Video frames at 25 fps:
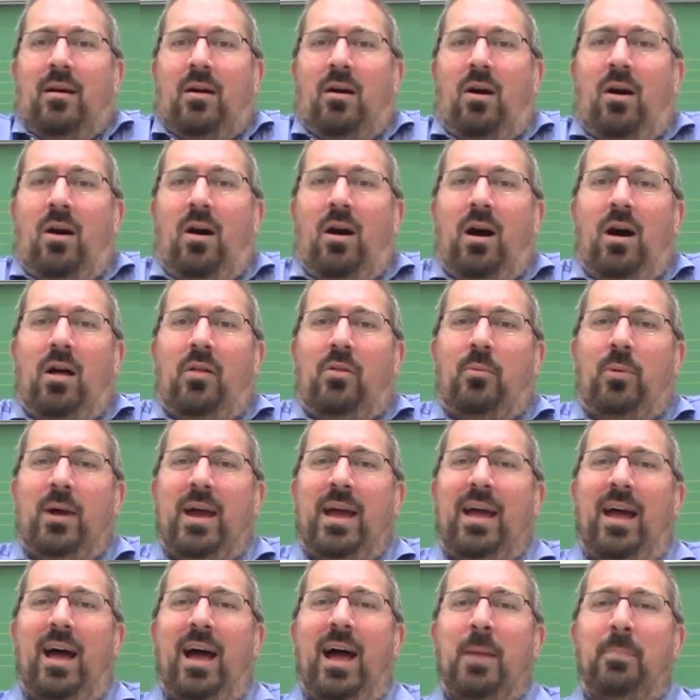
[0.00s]
all the
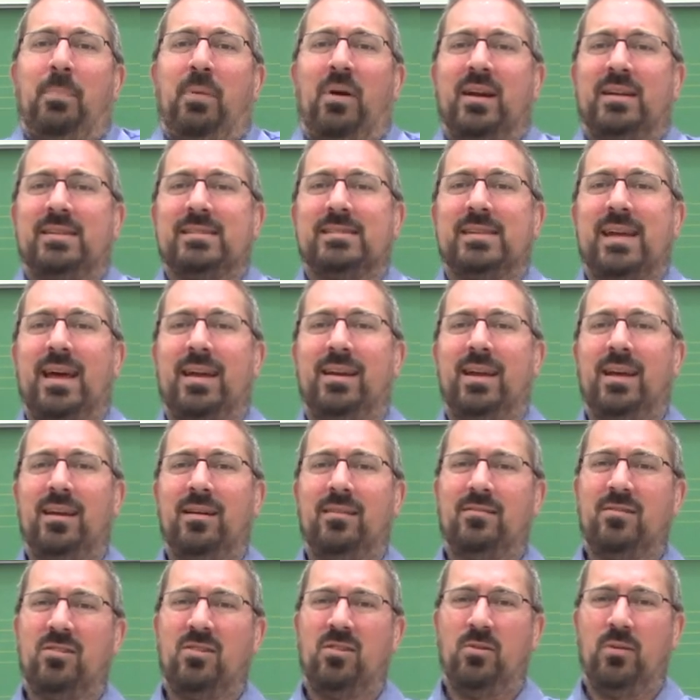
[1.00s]
way, hyperextend
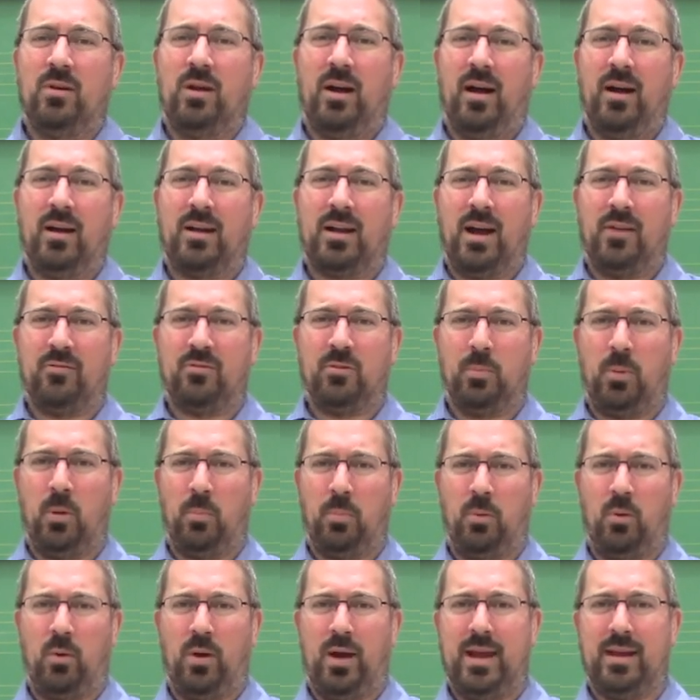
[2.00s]
it to an uncomfortable
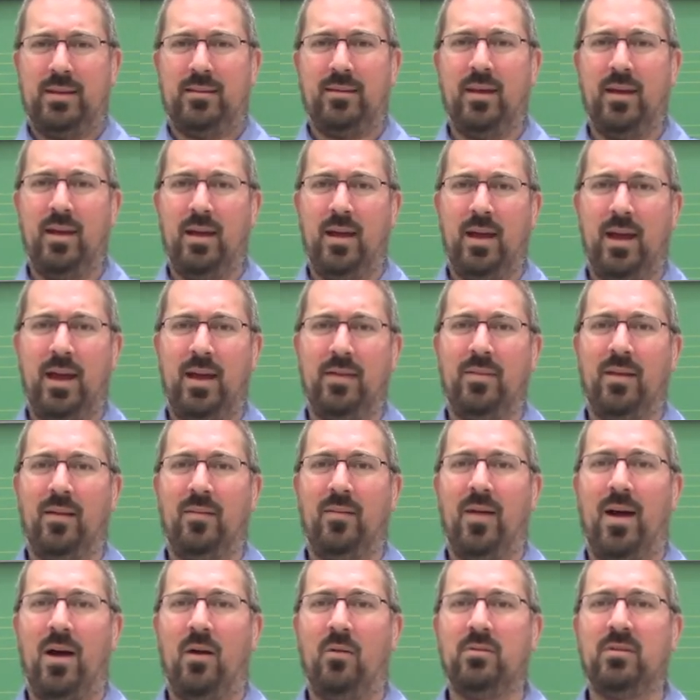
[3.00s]
point, and then
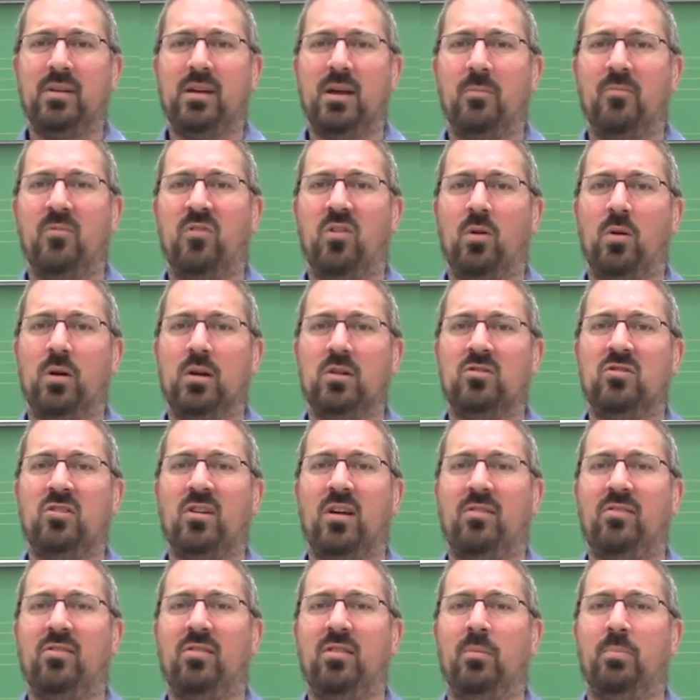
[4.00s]
allow it to come forward
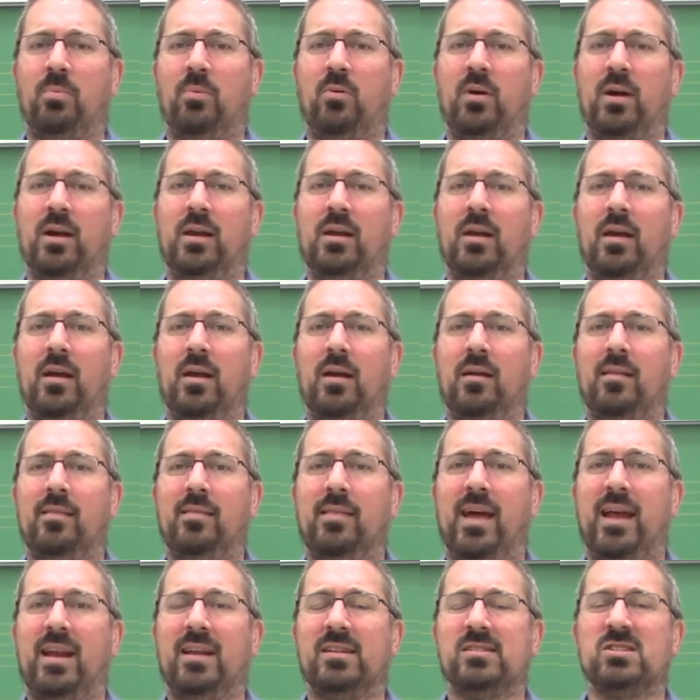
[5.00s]
just to the point
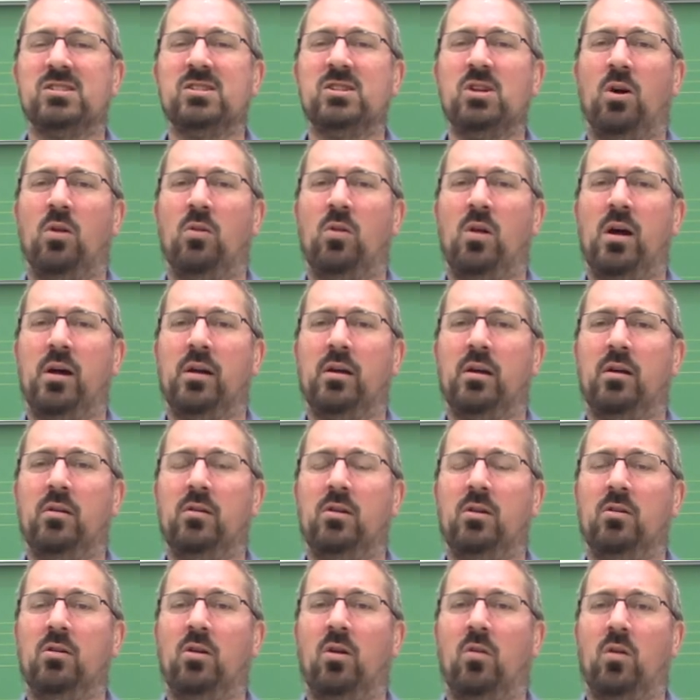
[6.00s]
that it's no
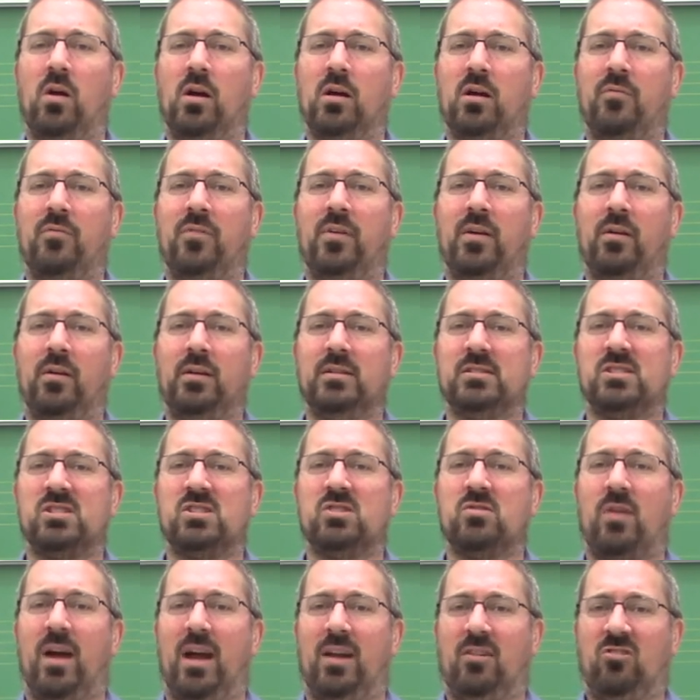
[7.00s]
long, you're no longer feeling
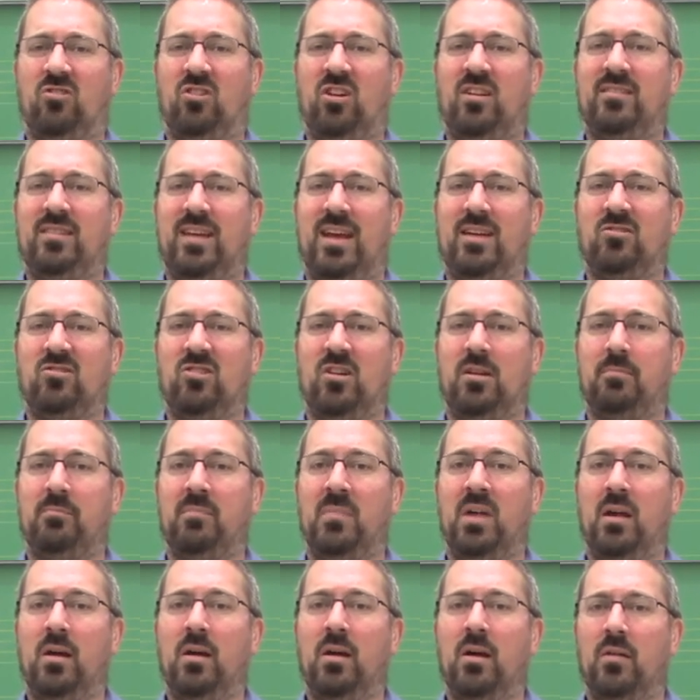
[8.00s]
stretch and tension.
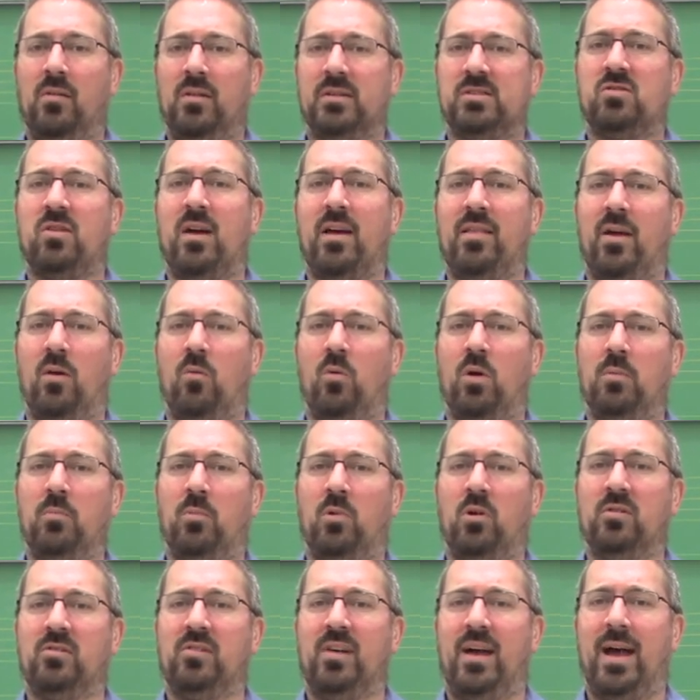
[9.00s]
Let's try that one
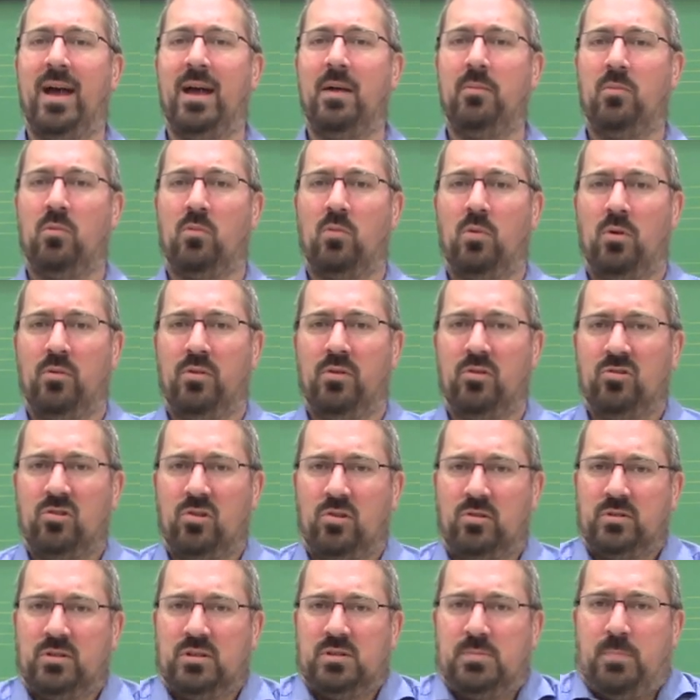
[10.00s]
more time. Roll the
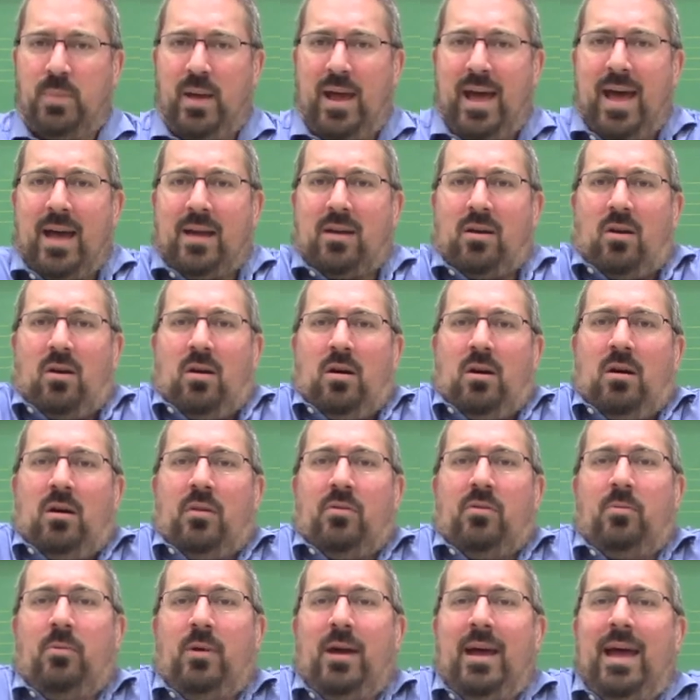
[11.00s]
shoulders back
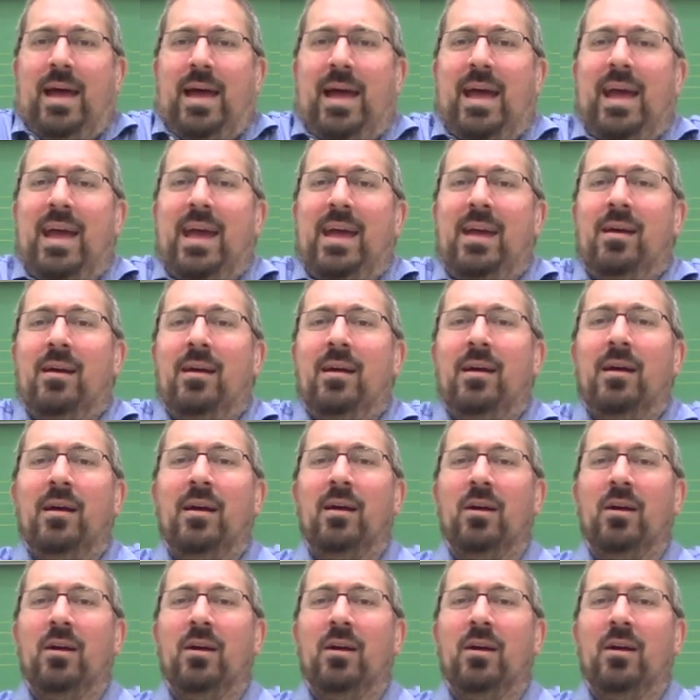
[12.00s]
all the way,